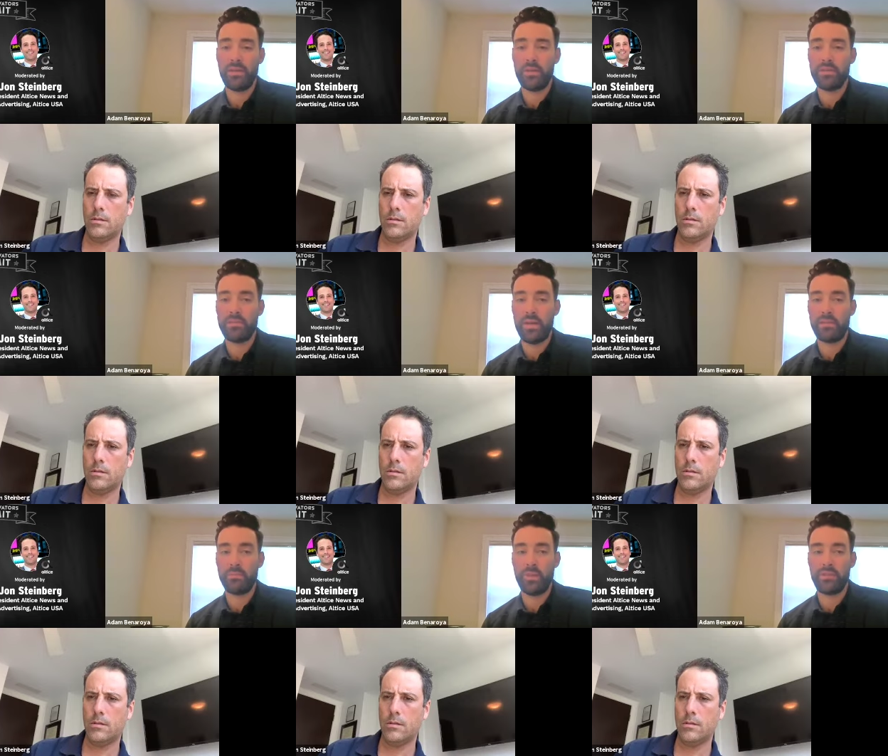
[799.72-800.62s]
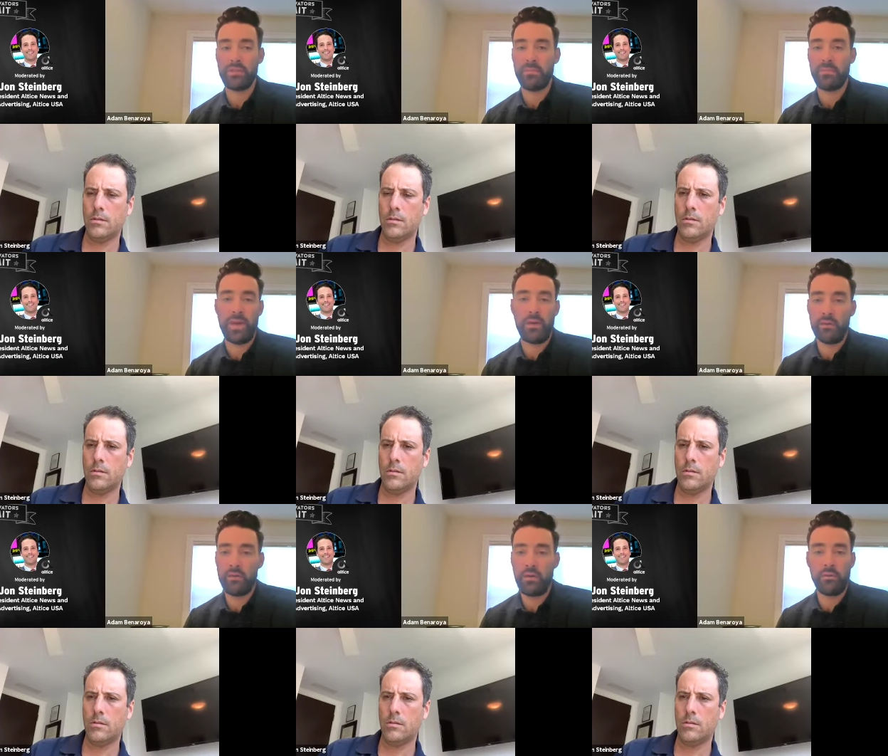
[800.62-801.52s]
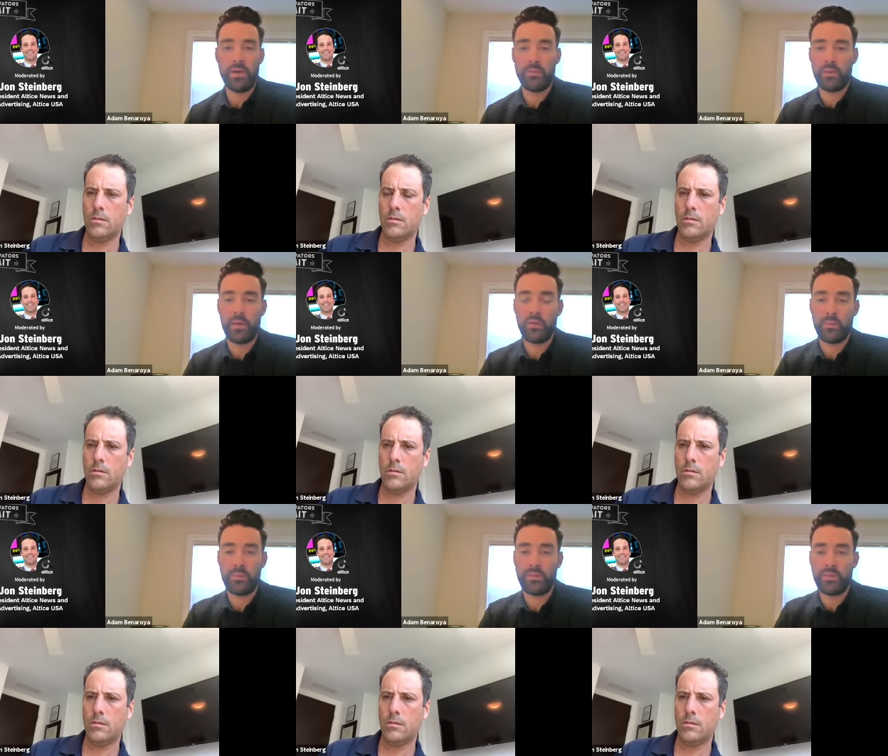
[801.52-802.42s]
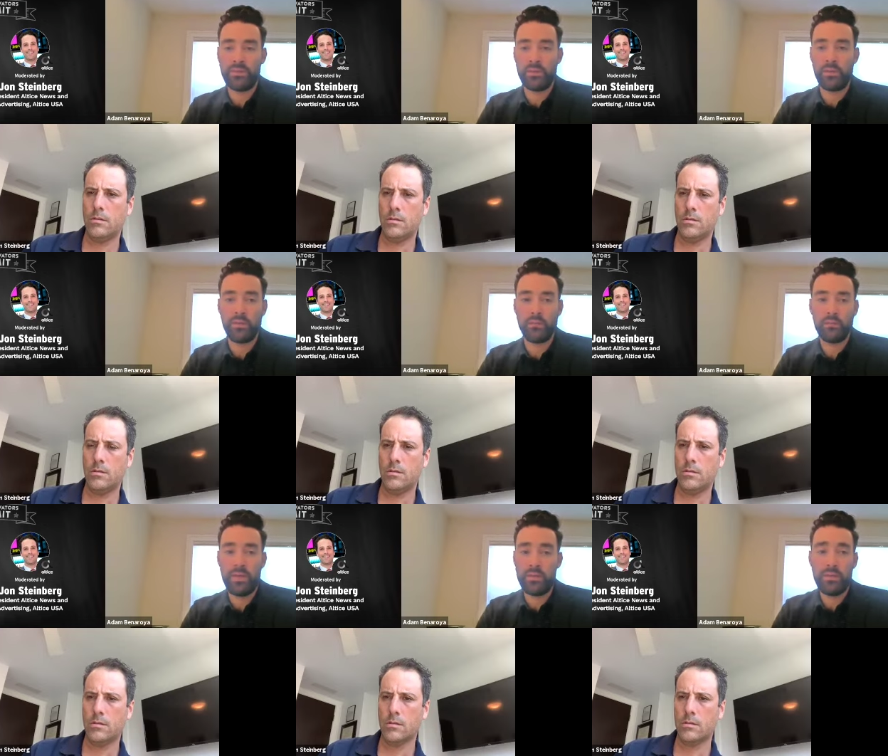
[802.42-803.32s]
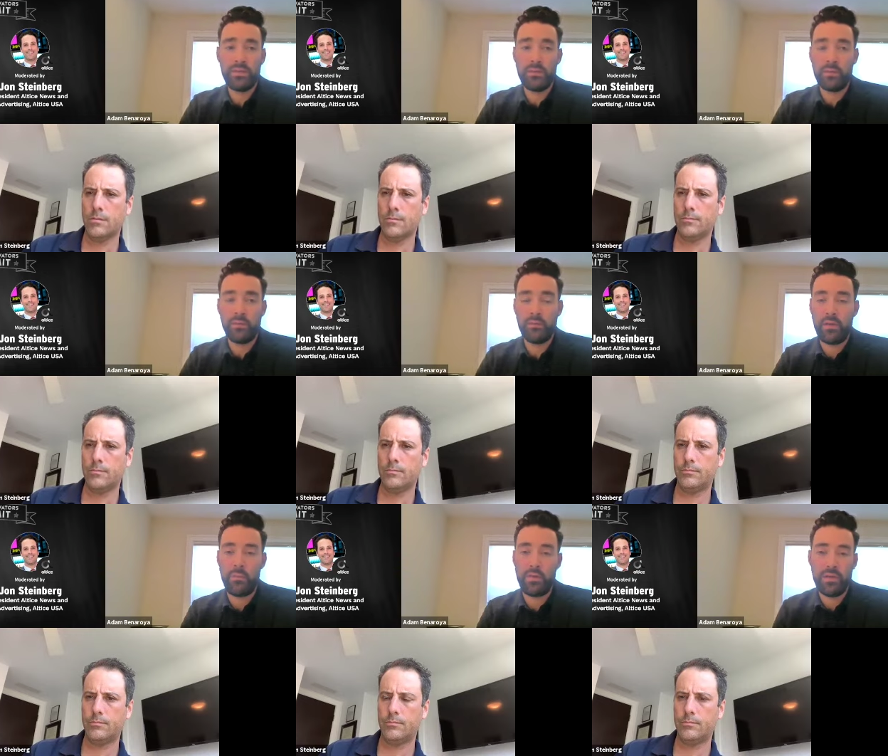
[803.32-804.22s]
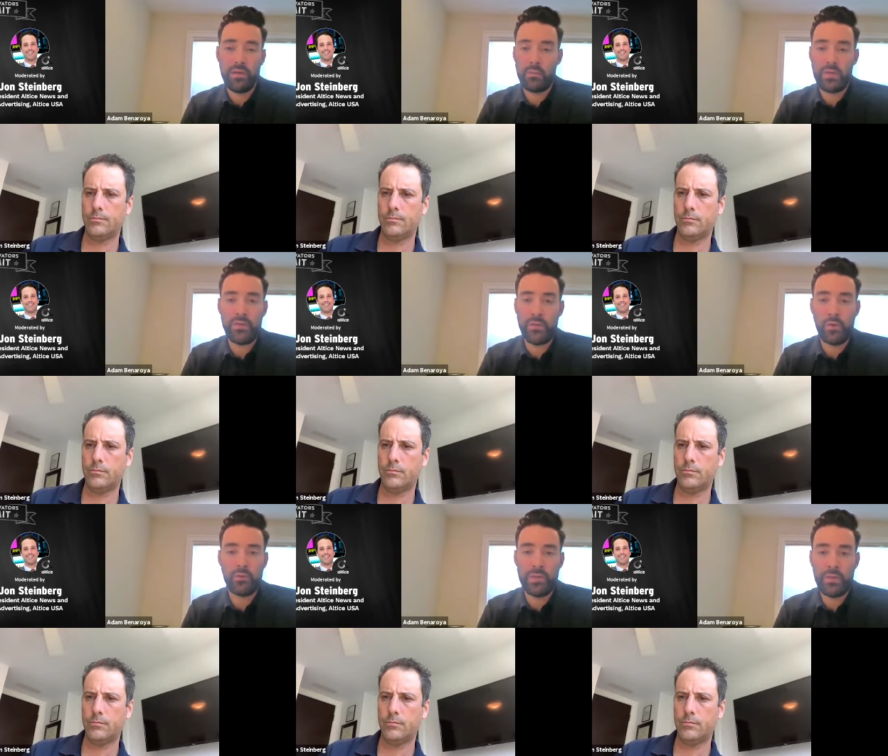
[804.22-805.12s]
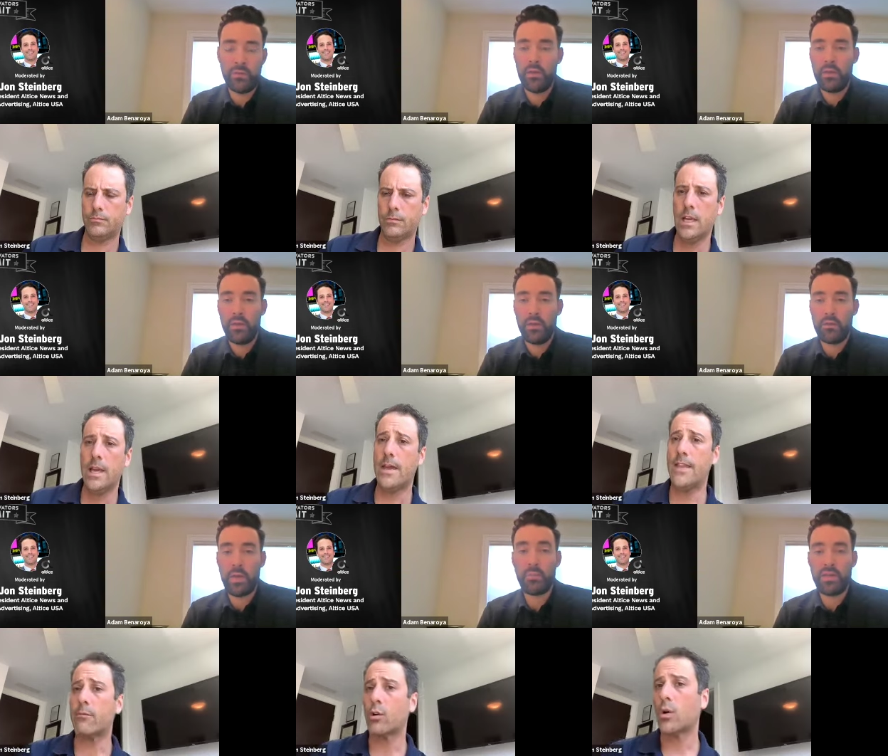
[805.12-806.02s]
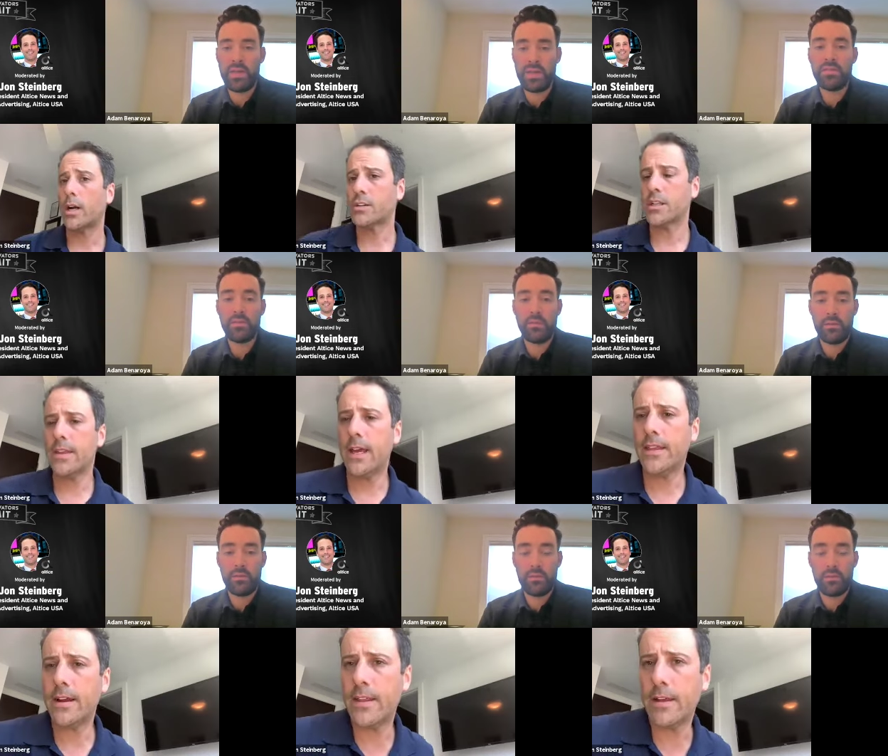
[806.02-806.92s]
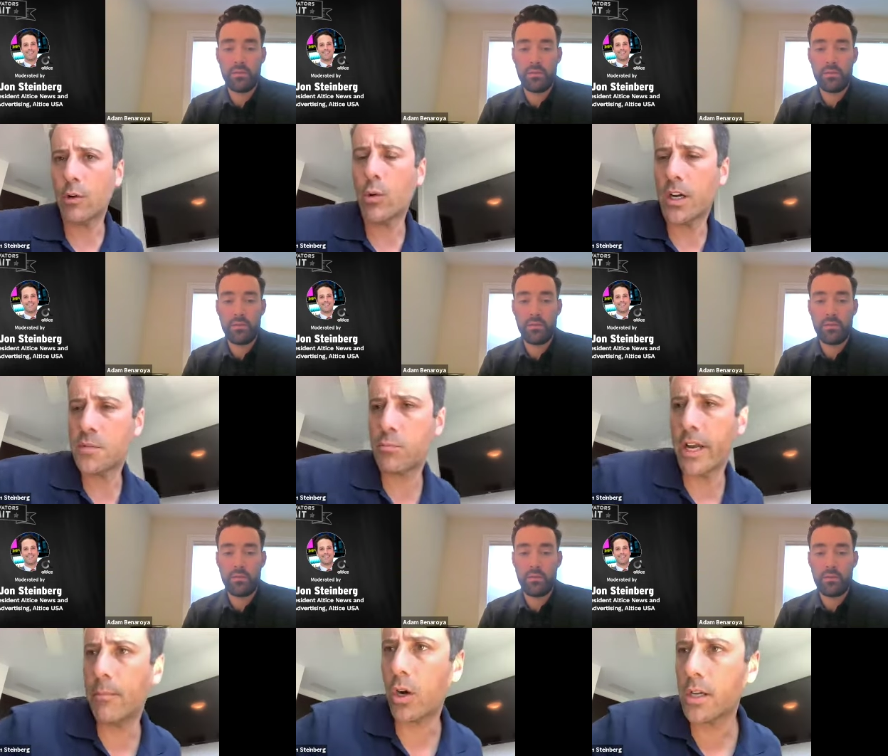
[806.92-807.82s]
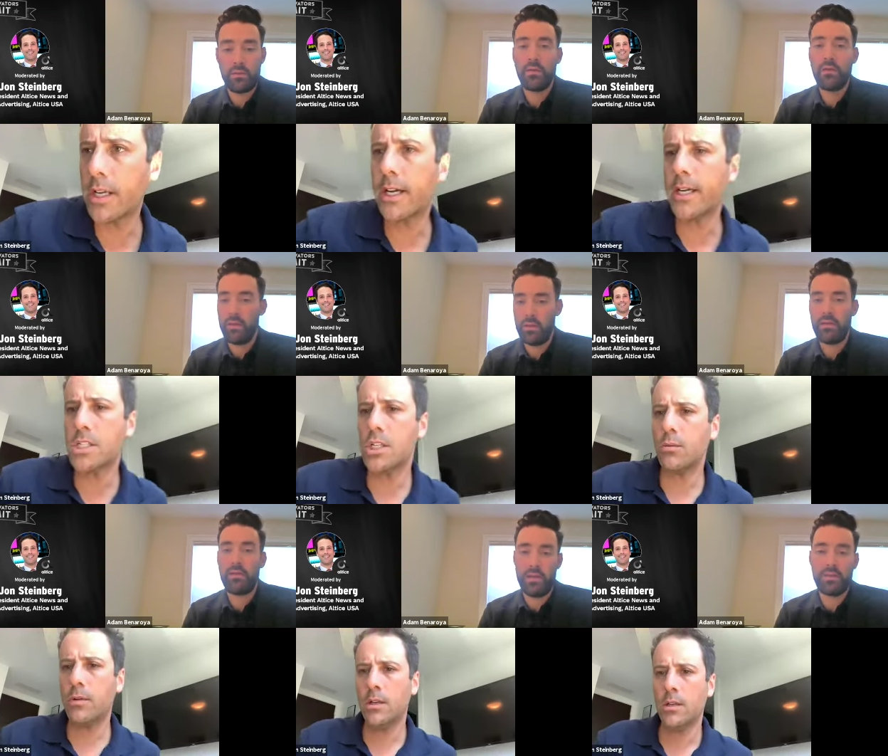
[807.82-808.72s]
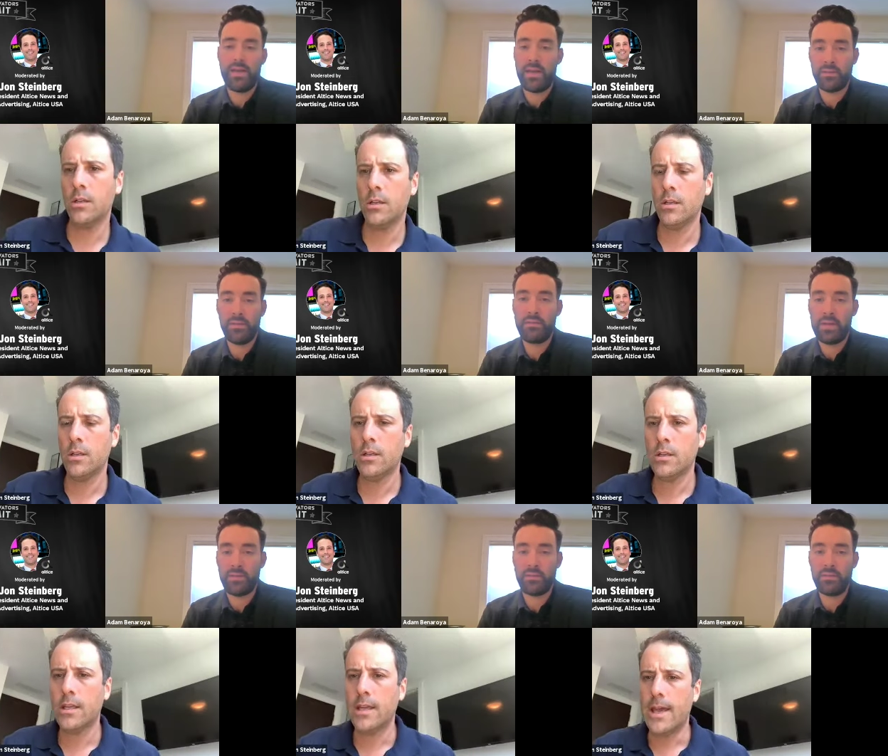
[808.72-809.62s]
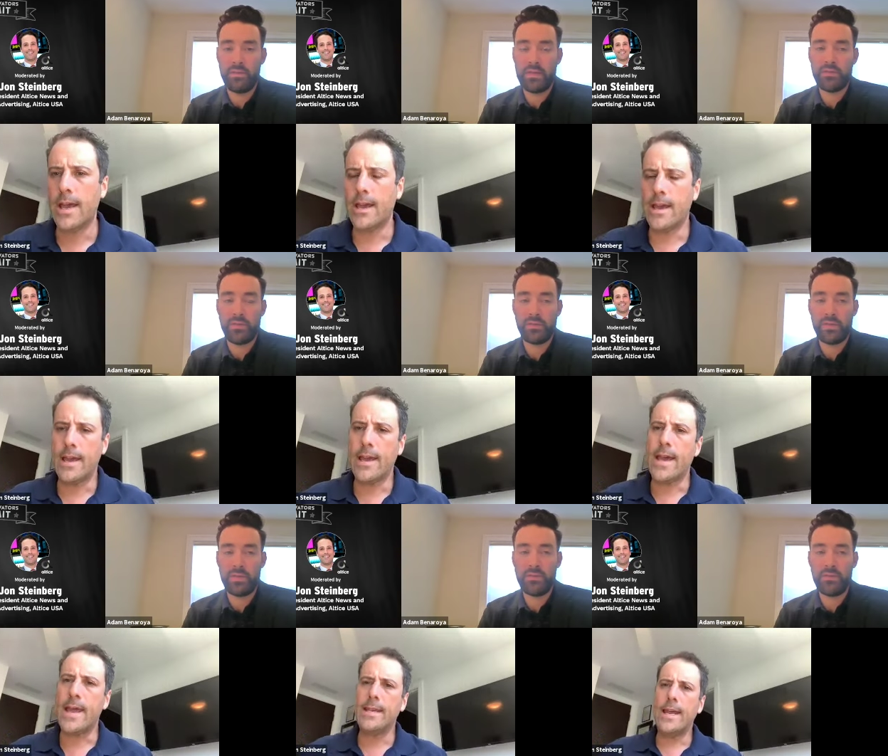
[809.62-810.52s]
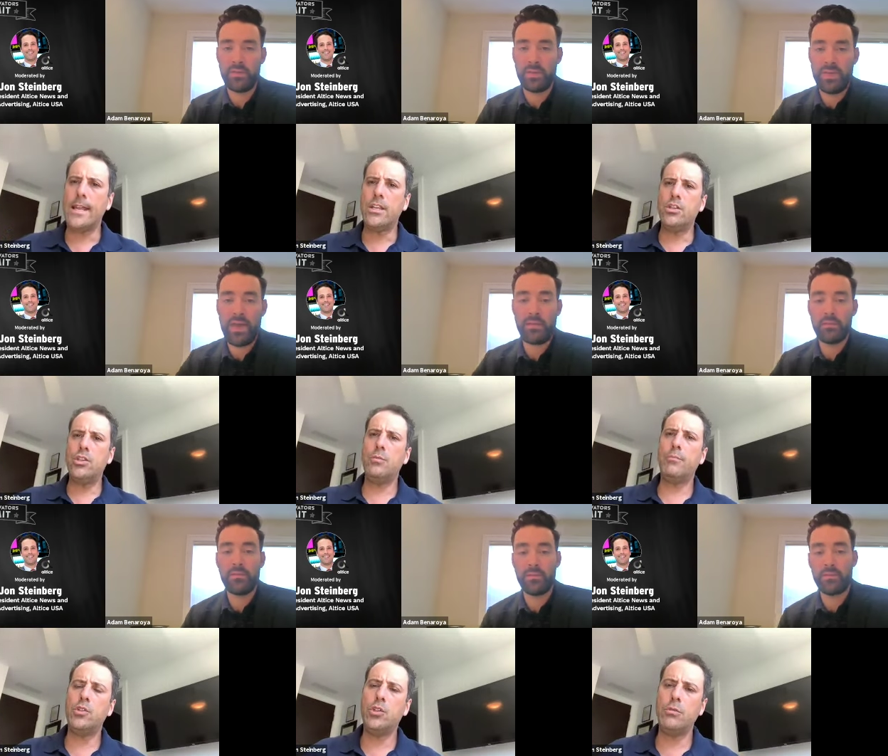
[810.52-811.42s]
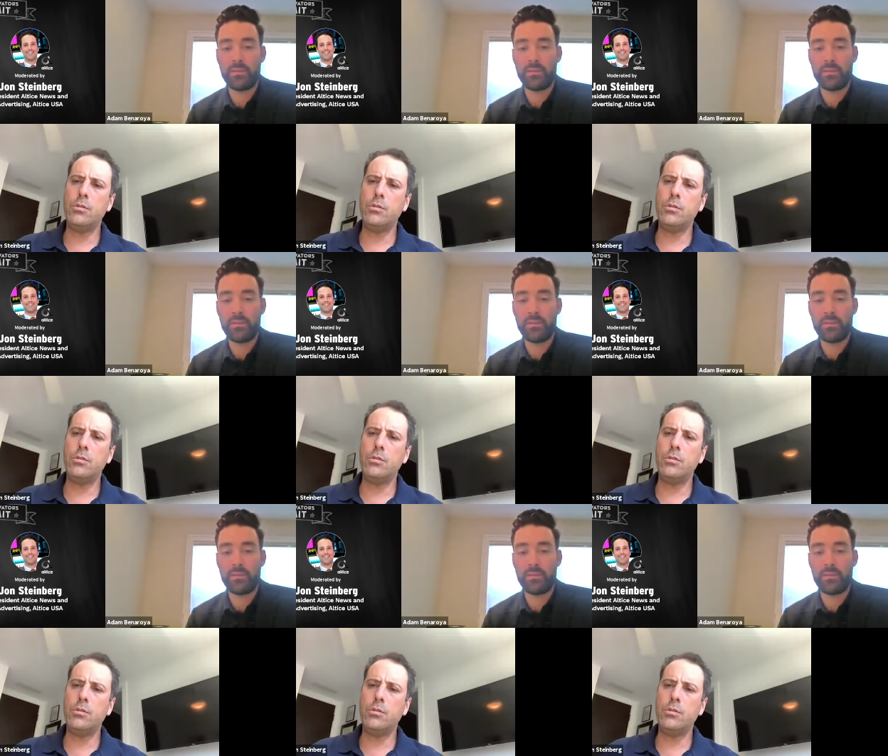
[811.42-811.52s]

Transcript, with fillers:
Speaker 1: you know that's a big shift that a lot of our customers are still getting used to. Um, we're you know we're not the only
Speaker 2: and that requires and, and, that and that requires brand marketing, I assume. Exactly. That's you know that's what I was going to get. And like do, that. Do,